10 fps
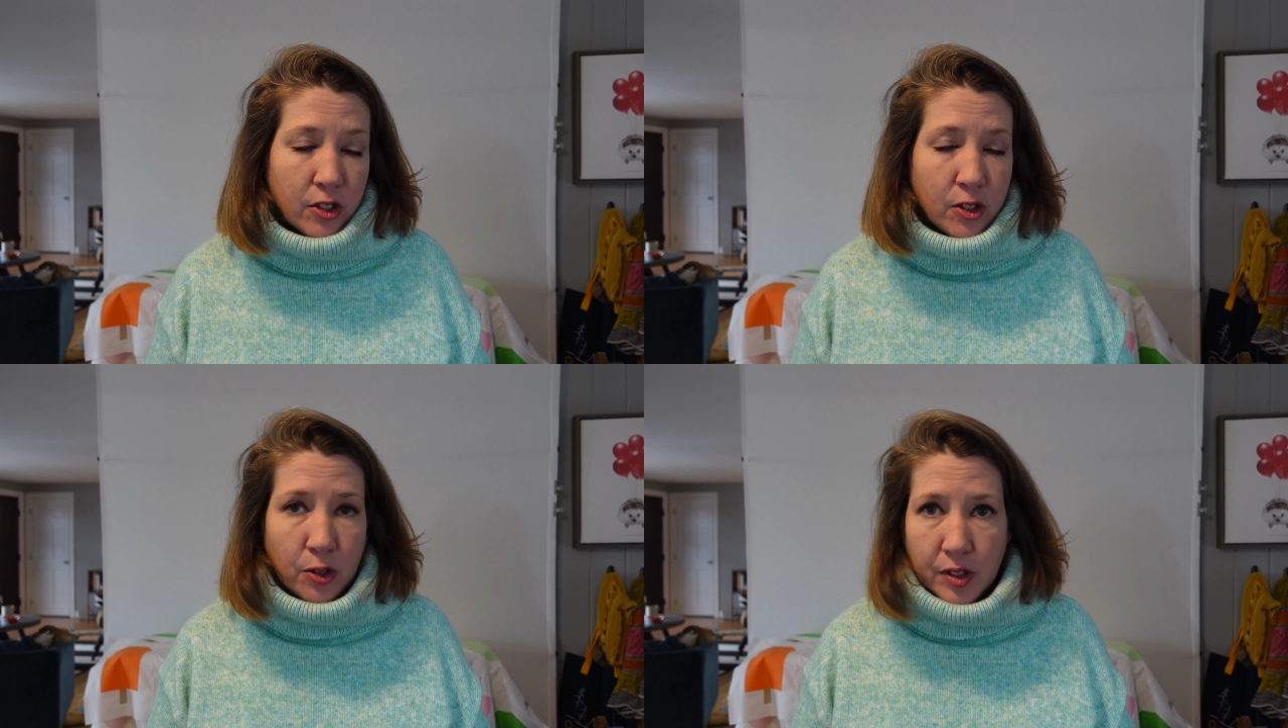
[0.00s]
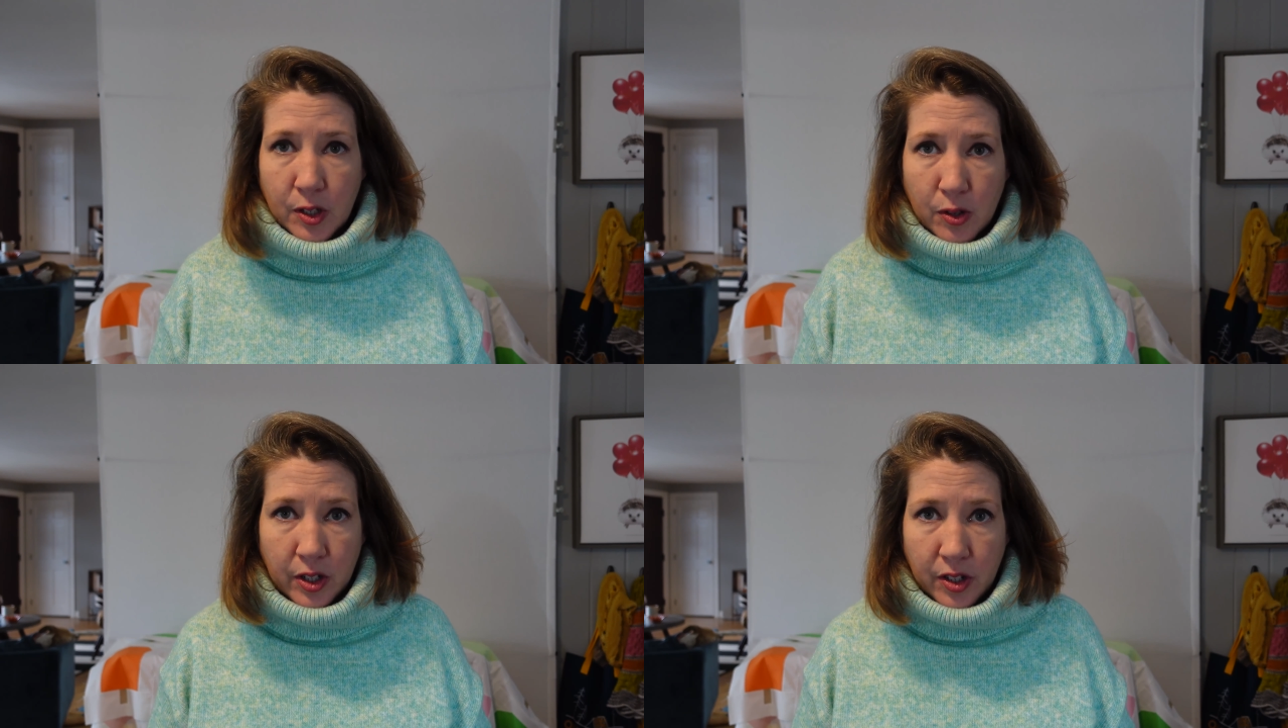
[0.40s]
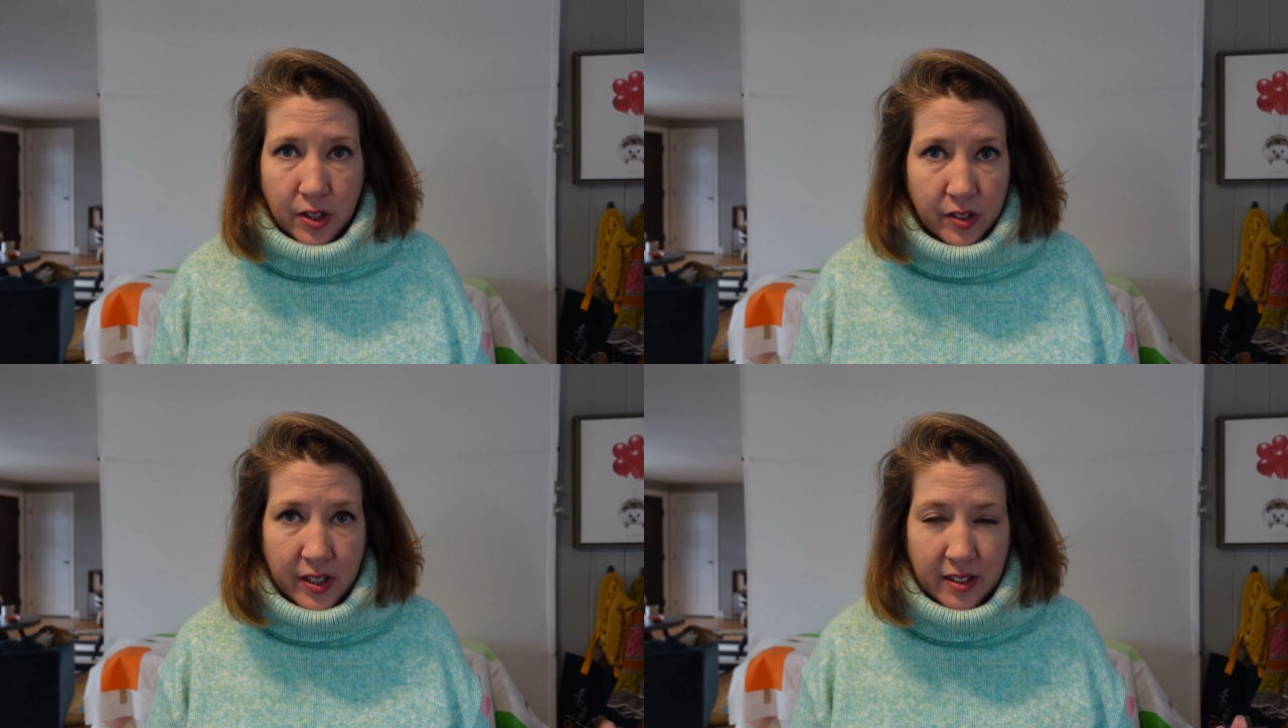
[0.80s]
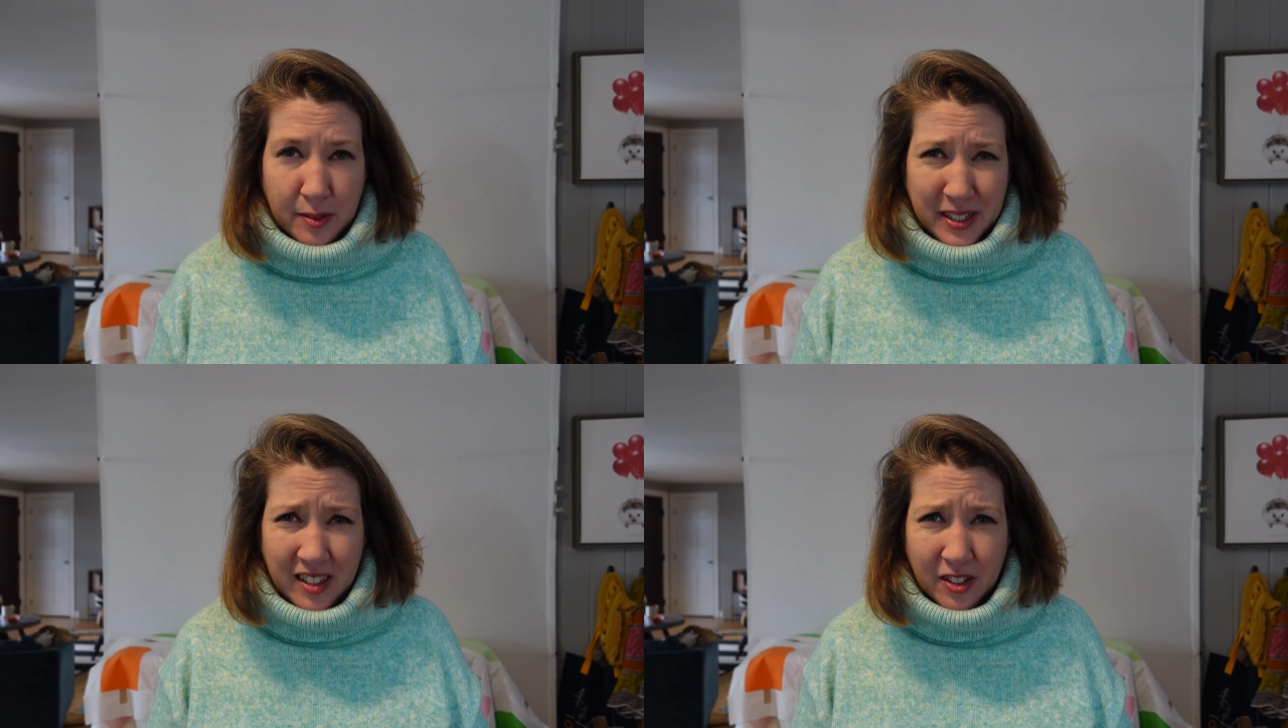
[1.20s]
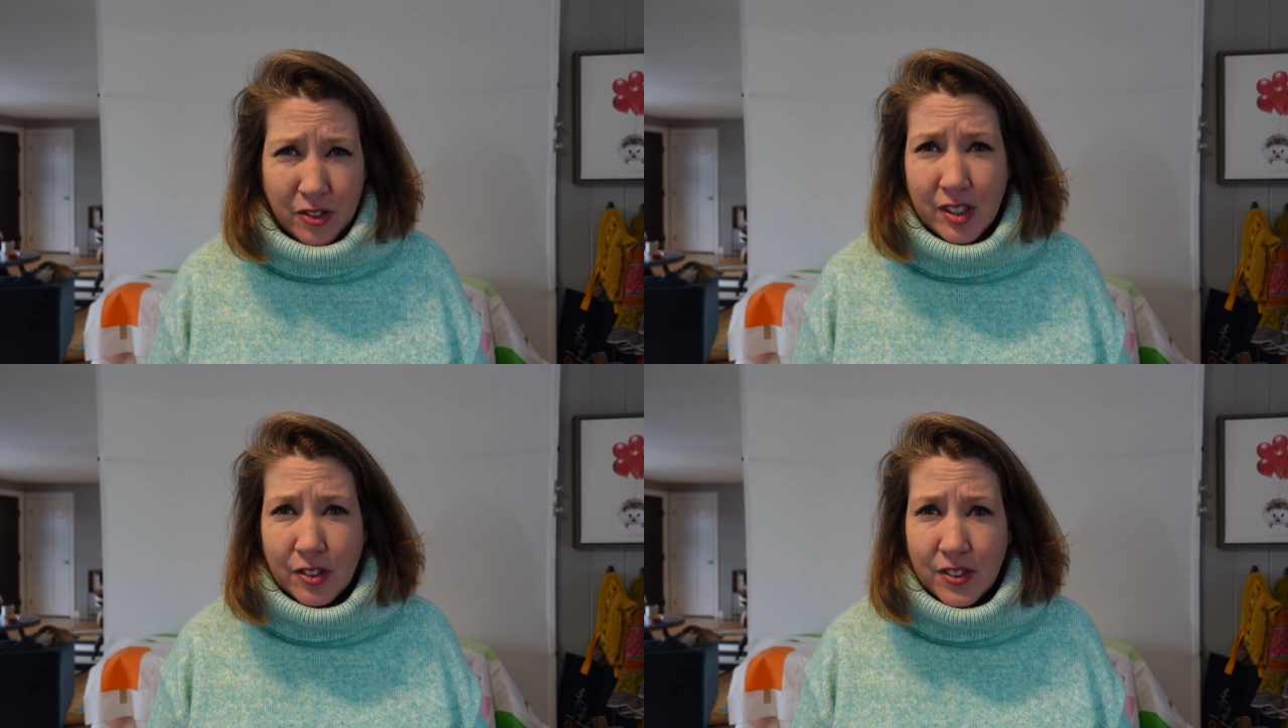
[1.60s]
cozy corners and some
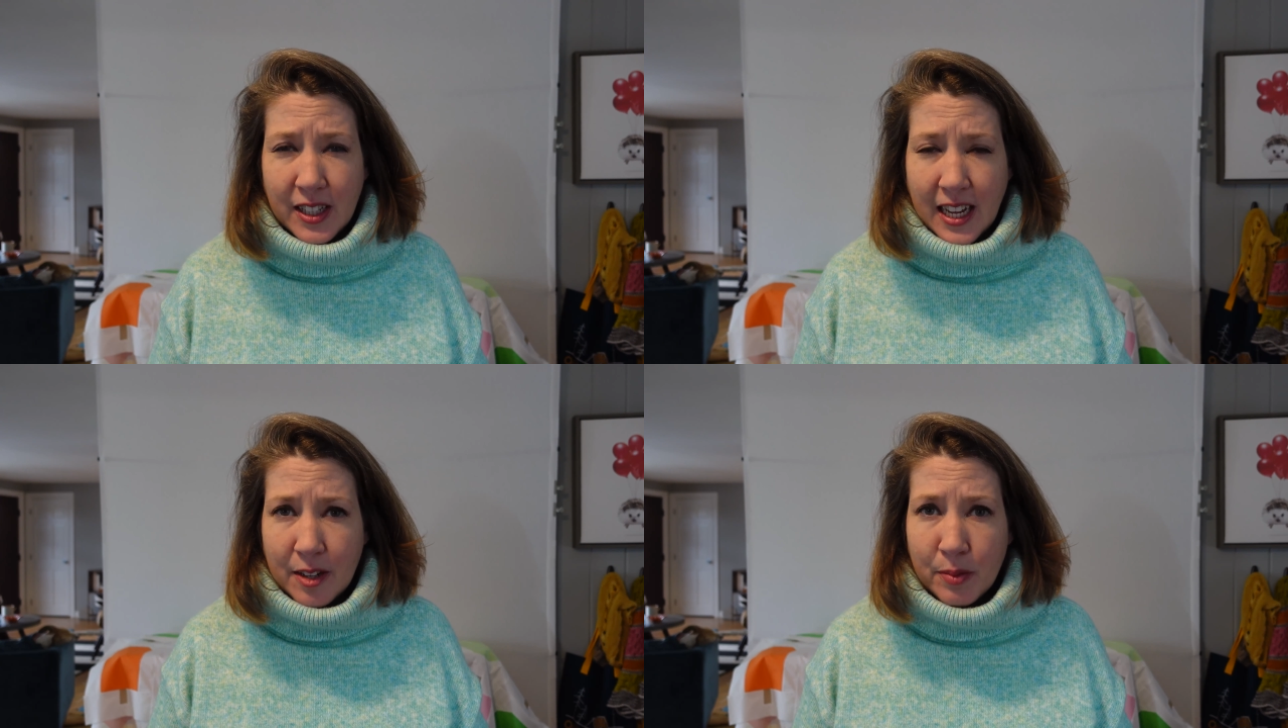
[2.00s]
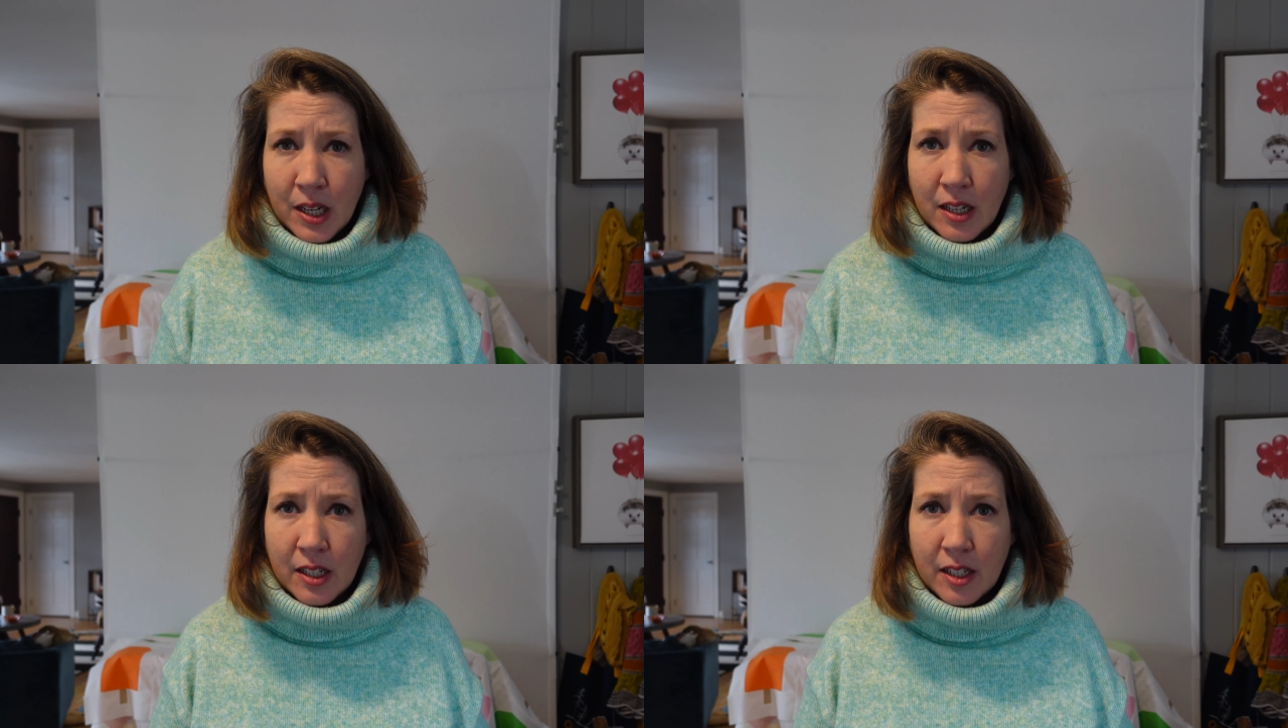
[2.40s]
accessories for them,